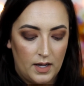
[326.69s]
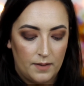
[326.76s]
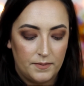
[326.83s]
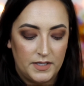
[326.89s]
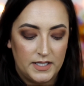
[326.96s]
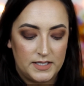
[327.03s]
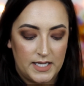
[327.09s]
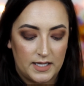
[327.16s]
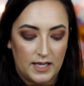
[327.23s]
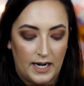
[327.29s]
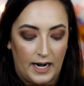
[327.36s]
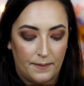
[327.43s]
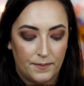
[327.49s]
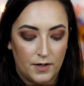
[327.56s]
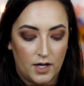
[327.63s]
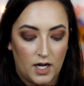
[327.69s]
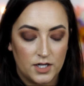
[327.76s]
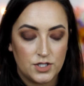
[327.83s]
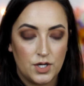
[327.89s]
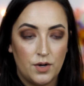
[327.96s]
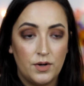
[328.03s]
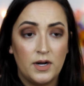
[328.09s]
I'm going to take that
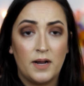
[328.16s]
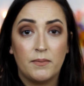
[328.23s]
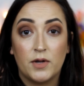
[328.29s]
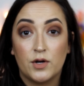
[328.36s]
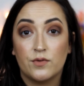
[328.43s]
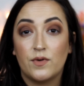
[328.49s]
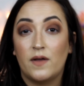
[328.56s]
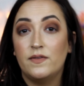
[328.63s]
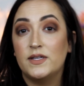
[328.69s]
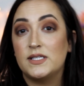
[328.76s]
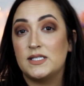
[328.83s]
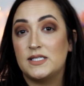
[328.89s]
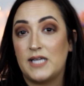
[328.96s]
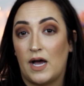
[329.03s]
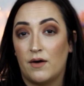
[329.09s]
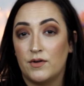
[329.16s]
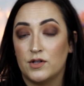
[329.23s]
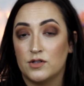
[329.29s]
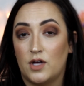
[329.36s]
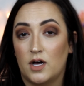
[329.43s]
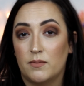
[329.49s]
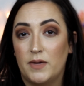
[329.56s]
apricot tone and I'm going to run this down
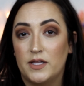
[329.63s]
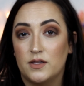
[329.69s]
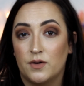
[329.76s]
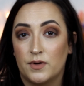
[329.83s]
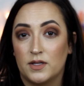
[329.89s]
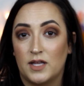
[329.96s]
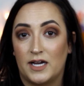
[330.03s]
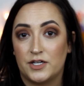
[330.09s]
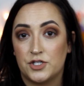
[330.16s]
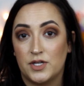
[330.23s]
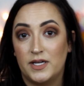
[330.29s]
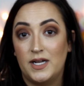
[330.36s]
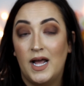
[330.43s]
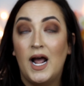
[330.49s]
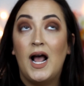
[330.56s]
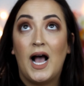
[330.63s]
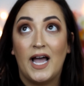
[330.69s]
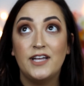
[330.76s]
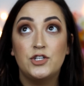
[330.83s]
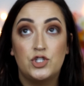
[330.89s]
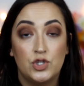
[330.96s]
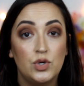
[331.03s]
along my lower lash line.
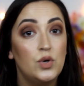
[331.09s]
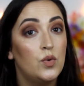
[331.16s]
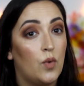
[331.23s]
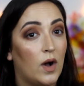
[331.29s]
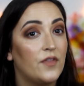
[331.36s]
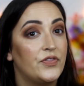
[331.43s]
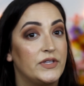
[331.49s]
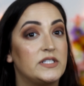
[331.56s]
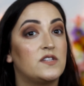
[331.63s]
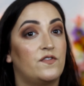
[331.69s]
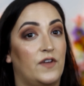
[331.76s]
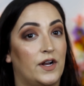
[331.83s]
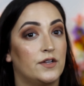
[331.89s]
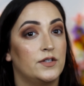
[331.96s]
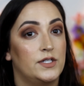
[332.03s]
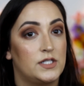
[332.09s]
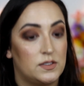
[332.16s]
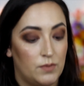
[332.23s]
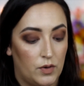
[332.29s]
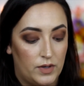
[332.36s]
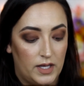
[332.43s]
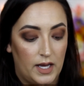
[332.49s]
I do want this fairly
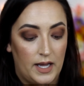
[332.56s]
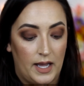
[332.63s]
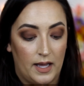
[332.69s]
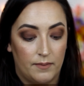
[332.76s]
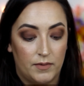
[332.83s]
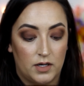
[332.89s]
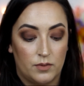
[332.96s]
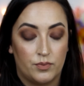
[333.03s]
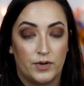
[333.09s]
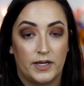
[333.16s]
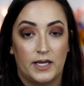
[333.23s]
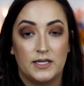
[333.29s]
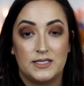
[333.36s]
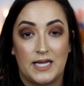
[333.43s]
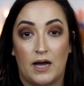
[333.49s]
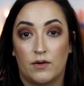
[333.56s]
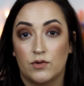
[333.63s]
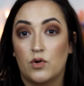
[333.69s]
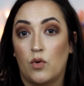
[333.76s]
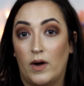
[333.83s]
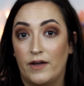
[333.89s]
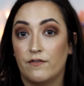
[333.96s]
smoky. I am going to bring it
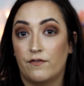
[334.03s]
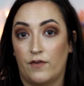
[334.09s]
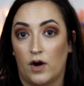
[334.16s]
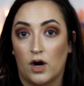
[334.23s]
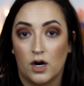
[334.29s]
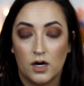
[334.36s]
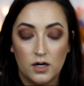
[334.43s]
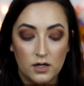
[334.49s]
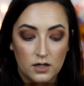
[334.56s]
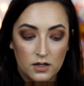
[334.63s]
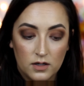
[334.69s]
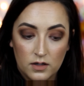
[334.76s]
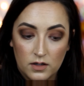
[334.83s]
down quite far.